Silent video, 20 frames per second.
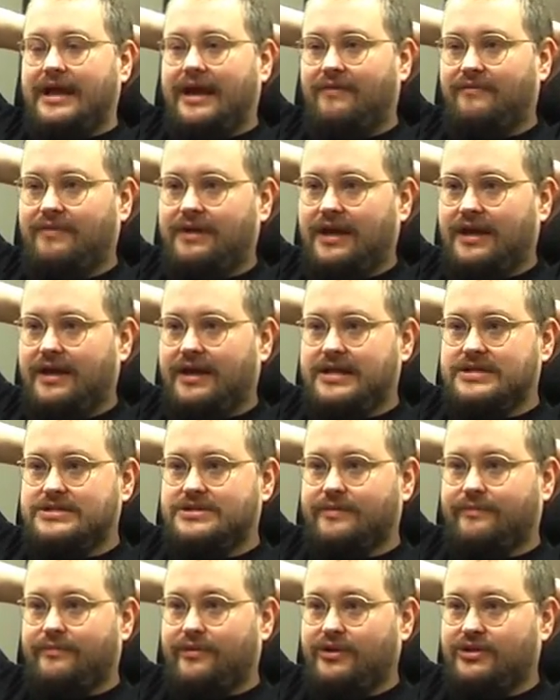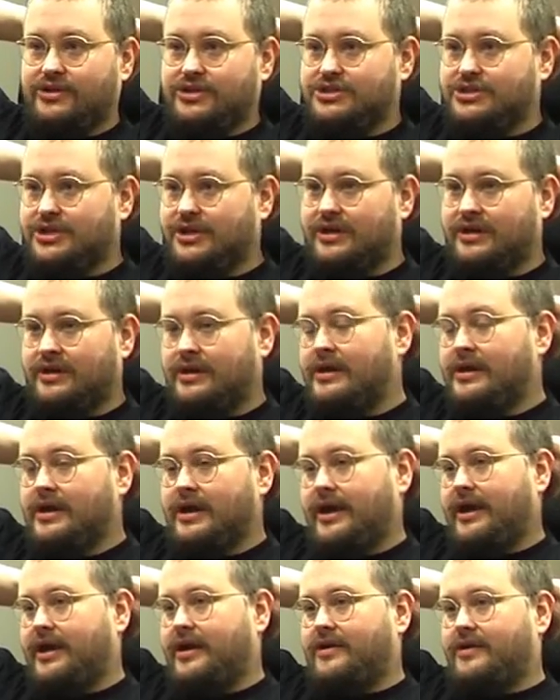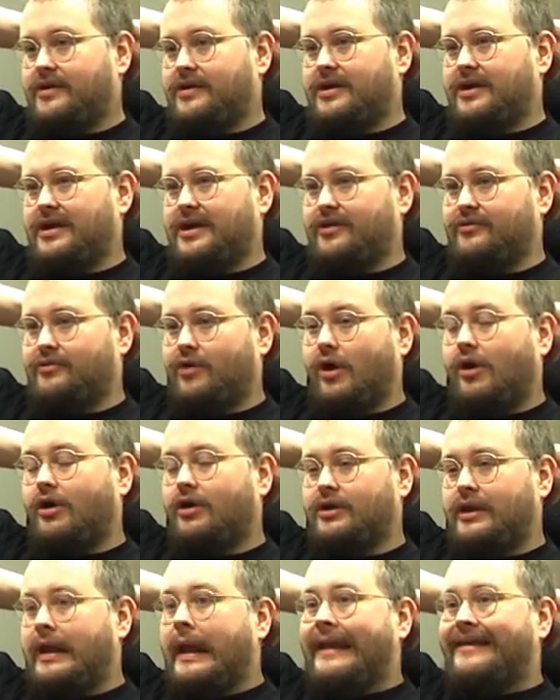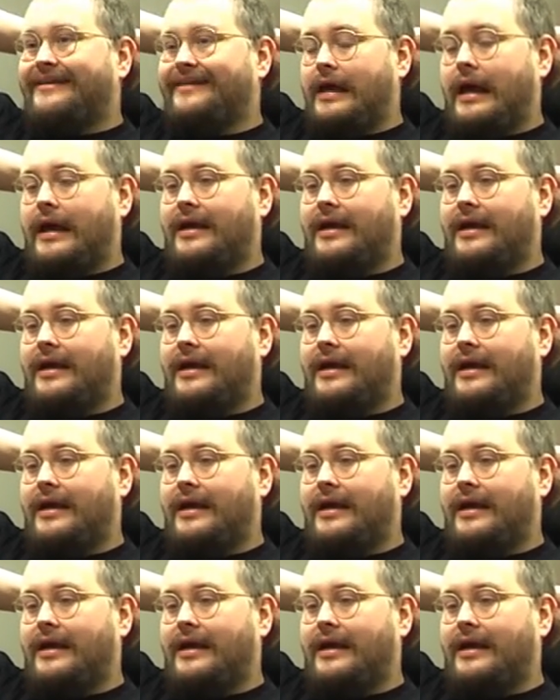heavily against the British in Iran,